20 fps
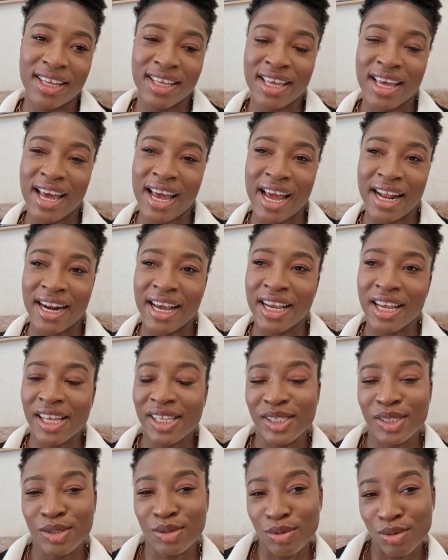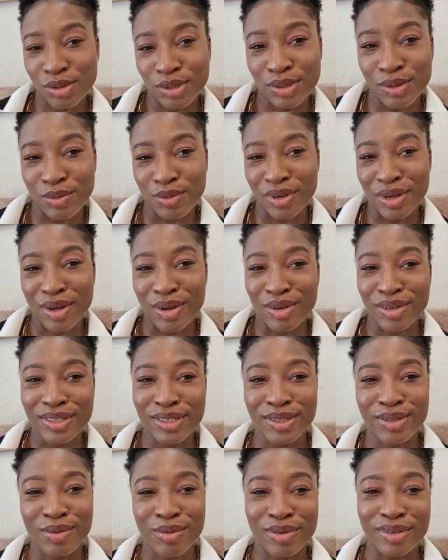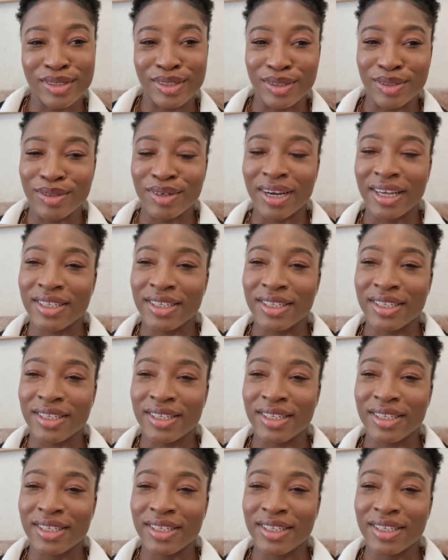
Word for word: yeah and i get to know someone else someone new